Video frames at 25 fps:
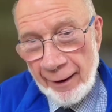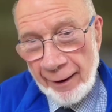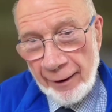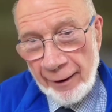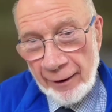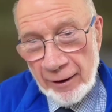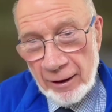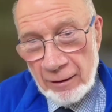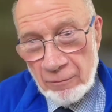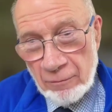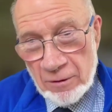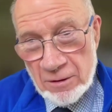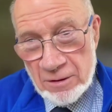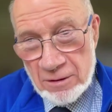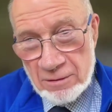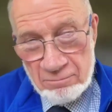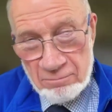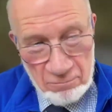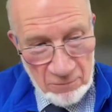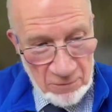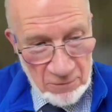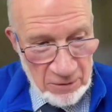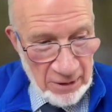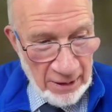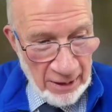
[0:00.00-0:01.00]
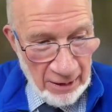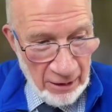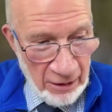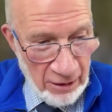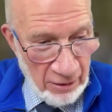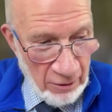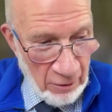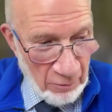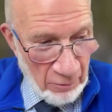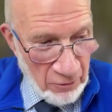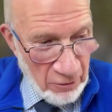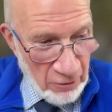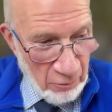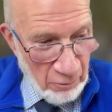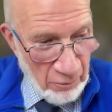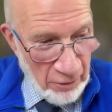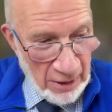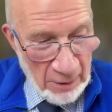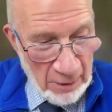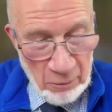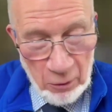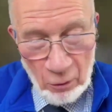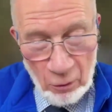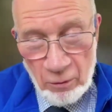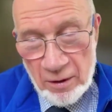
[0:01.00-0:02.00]
And it was entirely up to
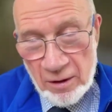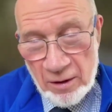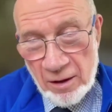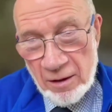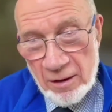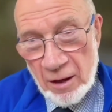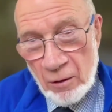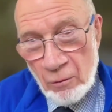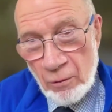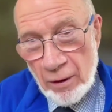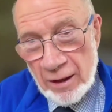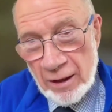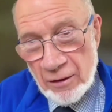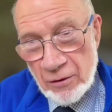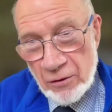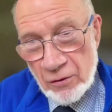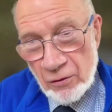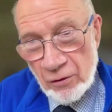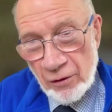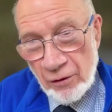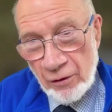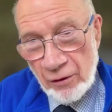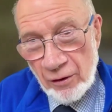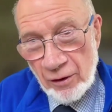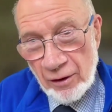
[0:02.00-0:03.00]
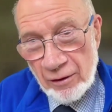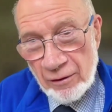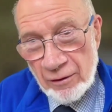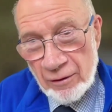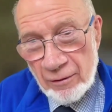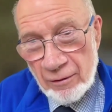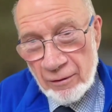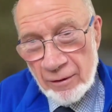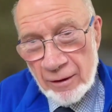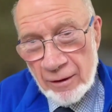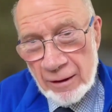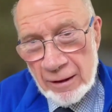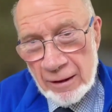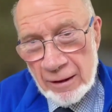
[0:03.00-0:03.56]
people whether they went or not.